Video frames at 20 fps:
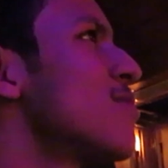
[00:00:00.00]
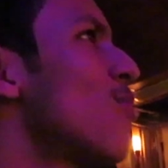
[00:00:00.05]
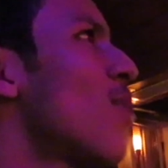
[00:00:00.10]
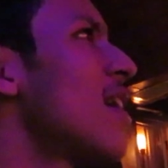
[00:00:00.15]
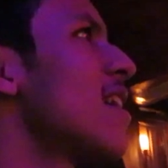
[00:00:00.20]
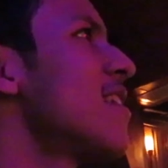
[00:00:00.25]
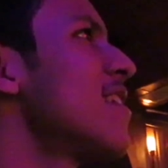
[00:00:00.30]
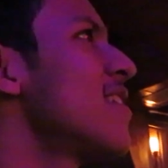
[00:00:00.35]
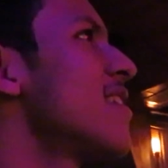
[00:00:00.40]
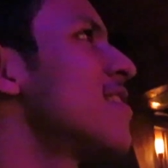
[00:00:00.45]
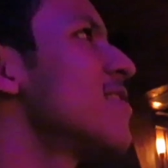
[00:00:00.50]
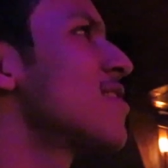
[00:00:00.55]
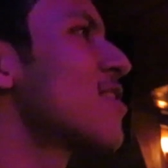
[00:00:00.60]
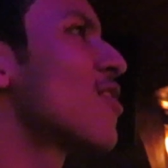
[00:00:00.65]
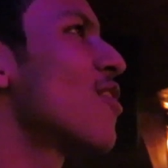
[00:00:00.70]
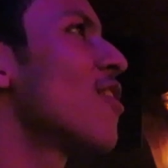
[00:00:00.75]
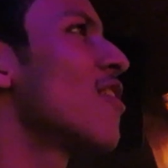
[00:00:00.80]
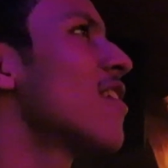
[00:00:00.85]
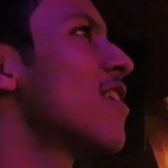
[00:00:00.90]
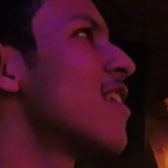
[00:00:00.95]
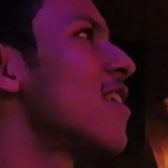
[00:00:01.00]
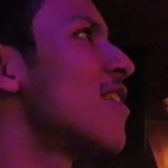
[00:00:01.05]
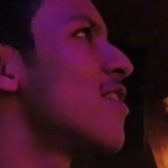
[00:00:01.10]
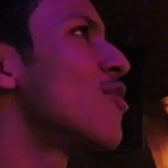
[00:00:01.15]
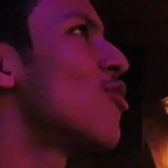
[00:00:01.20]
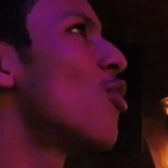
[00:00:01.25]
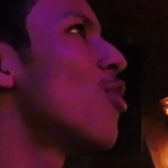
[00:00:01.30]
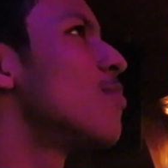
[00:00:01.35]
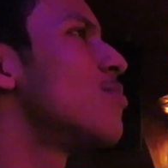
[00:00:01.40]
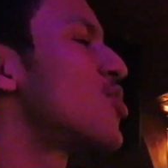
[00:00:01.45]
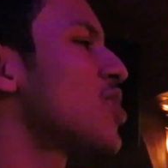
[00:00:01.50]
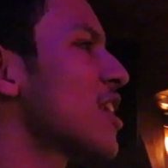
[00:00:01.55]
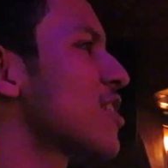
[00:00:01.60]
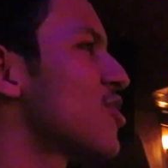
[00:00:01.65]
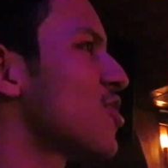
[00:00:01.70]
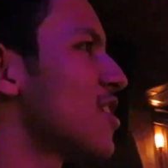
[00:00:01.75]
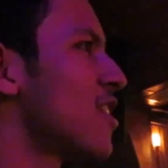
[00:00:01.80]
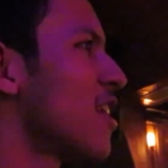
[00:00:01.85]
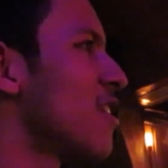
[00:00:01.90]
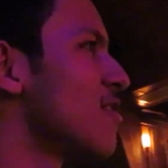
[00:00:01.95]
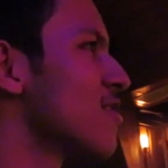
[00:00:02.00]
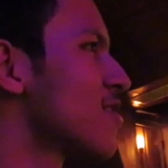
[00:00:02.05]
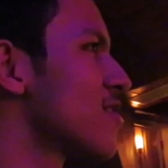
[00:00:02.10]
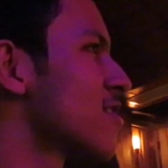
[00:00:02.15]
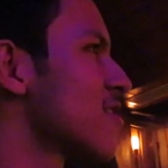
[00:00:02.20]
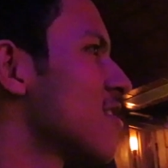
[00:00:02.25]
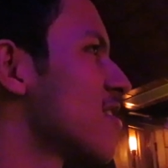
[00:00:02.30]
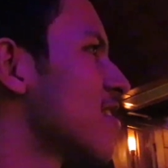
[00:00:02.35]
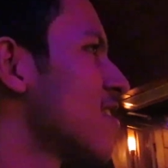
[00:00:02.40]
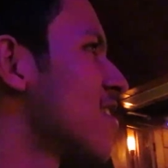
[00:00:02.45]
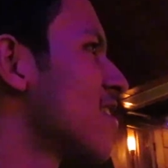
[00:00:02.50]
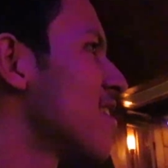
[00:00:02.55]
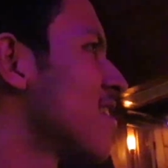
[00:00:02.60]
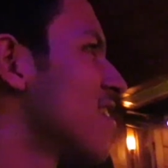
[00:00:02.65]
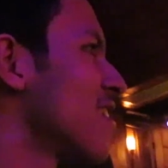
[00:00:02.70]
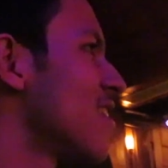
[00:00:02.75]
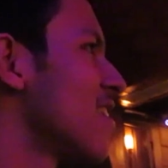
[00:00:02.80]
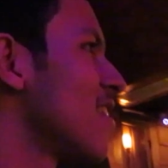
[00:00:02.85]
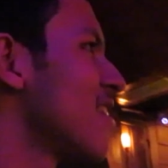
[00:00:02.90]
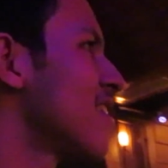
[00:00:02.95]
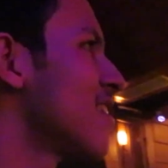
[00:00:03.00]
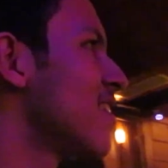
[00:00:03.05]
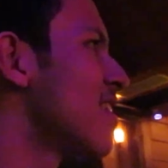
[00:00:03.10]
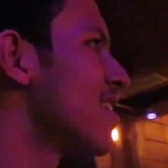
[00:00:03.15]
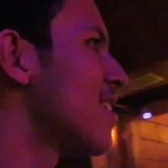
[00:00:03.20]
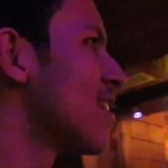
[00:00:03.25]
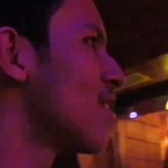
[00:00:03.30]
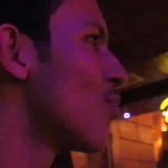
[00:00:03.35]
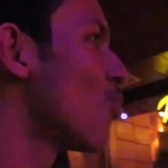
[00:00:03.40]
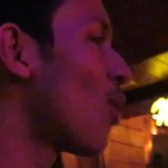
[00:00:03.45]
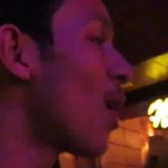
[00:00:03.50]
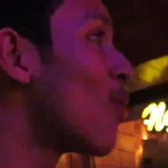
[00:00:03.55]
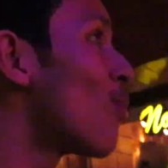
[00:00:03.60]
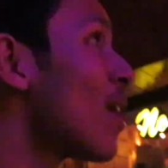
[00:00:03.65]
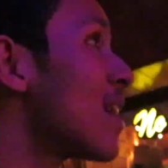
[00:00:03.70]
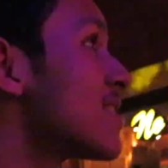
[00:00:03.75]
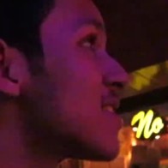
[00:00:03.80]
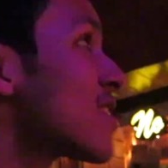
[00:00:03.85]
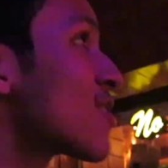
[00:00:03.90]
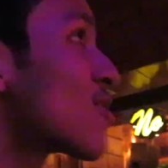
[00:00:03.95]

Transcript: Why is it called No Objection House? Why is